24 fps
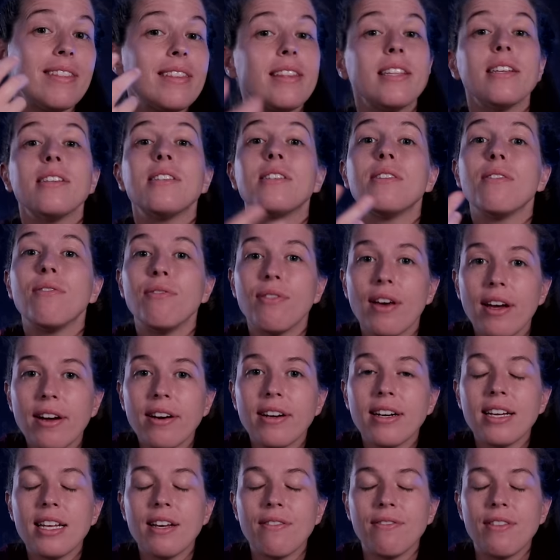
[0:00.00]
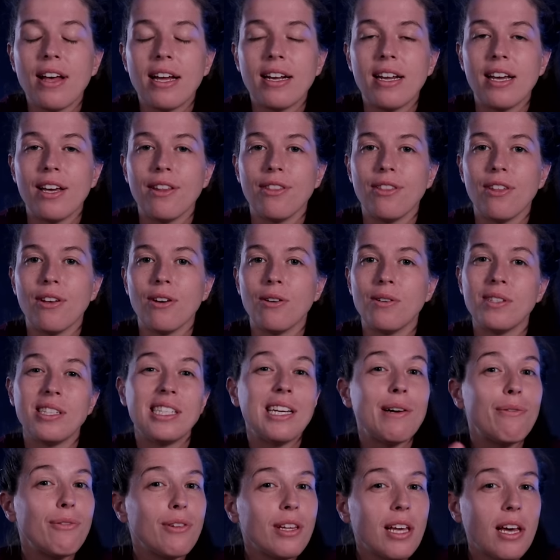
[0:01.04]
The severity of that hit, though, is
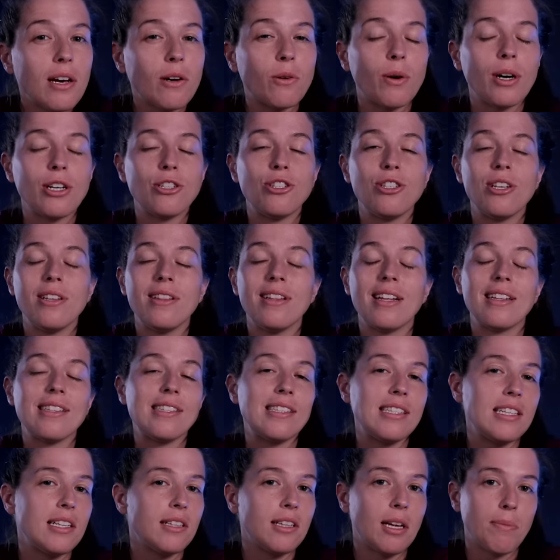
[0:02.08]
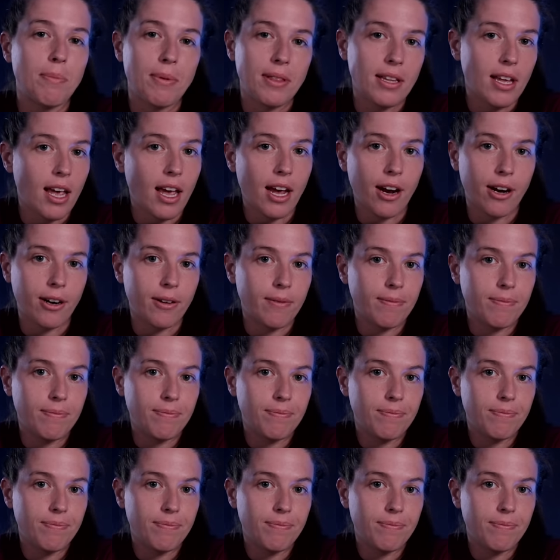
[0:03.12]
definitely a question that's still up in the air.